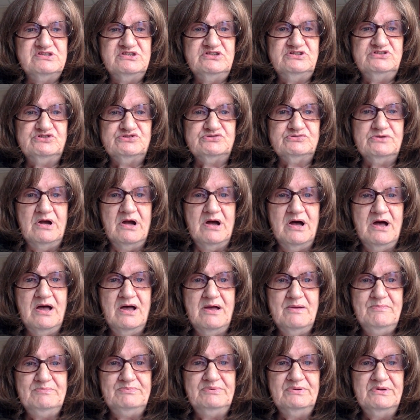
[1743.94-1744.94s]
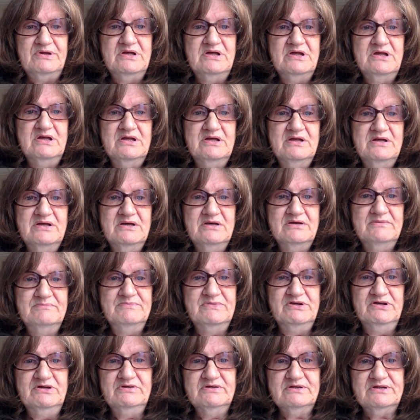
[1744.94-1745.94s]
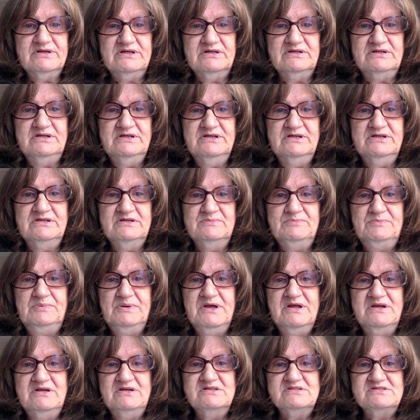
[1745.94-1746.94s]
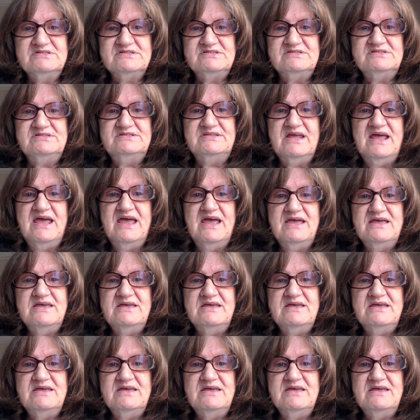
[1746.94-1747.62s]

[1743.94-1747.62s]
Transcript: to drop. American Independence Day